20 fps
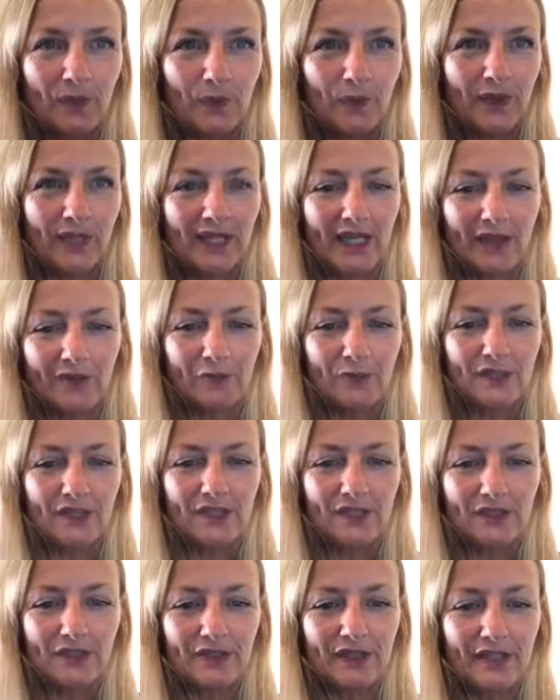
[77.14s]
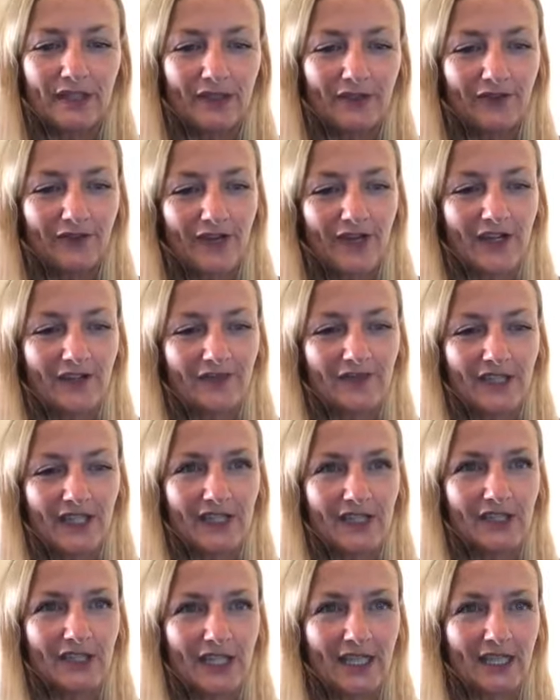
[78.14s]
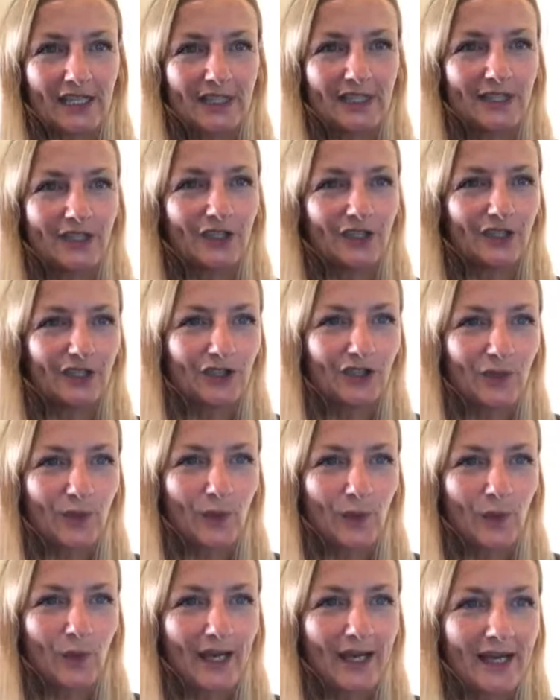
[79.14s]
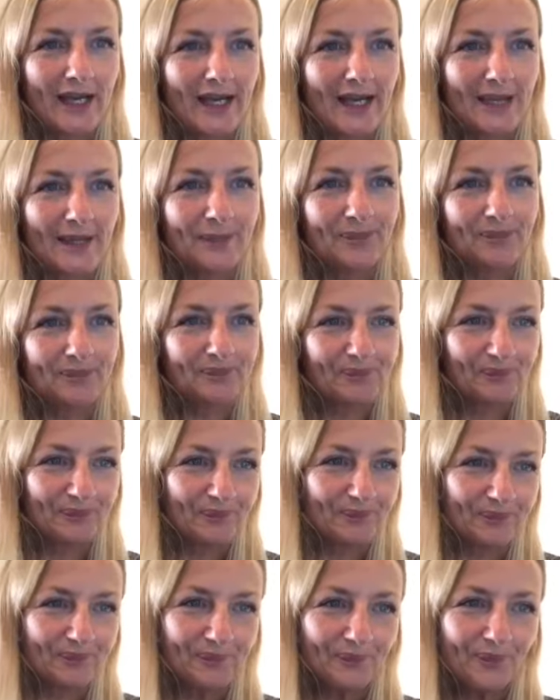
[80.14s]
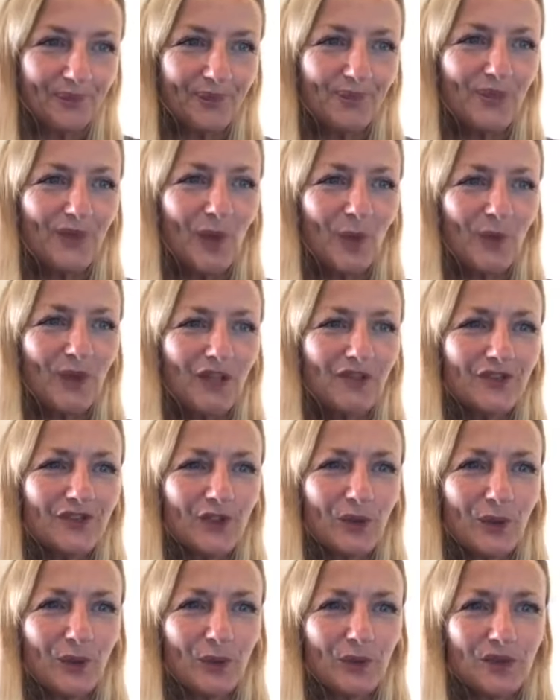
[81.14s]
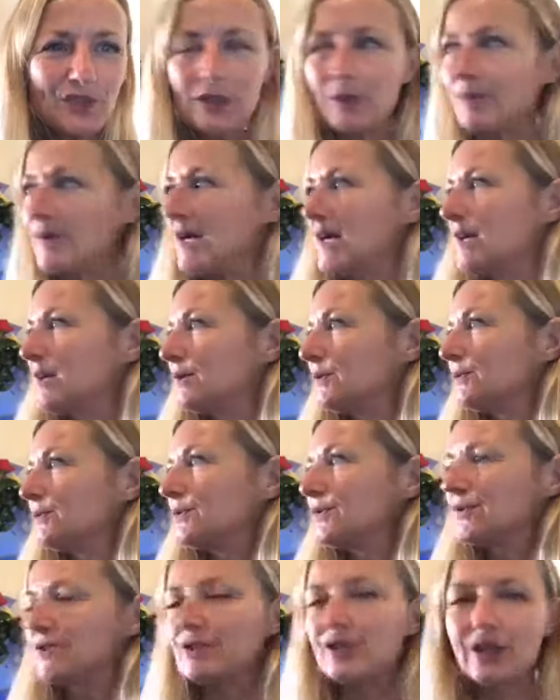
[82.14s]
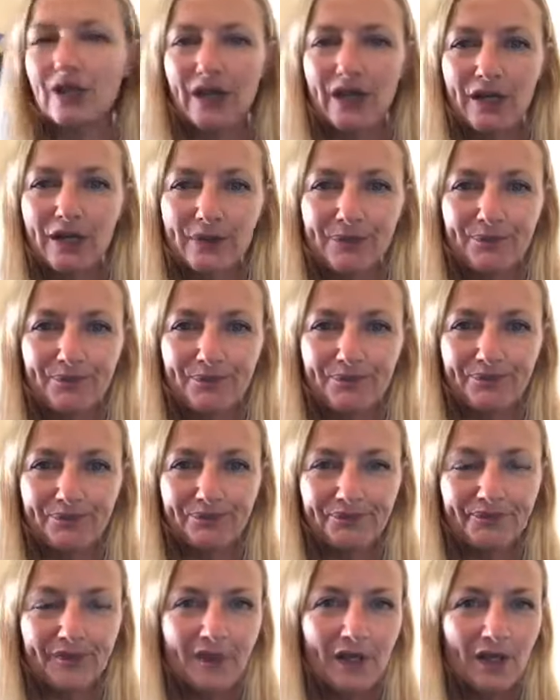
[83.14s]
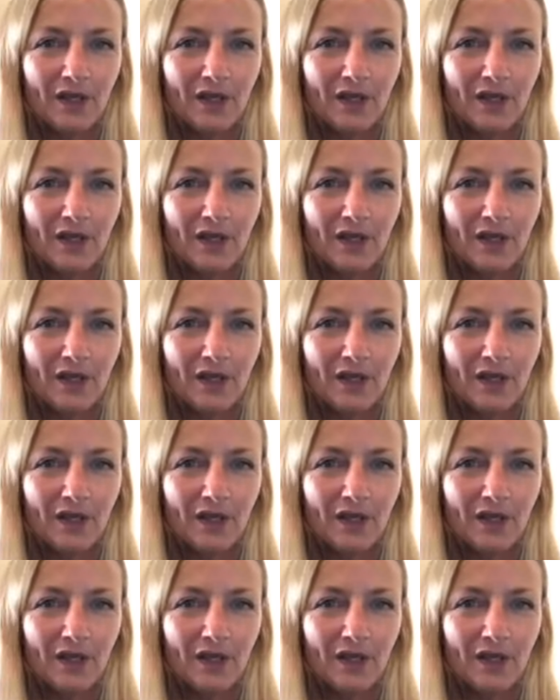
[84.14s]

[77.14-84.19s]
we have been doing a five day challenge where we've talked about. Um,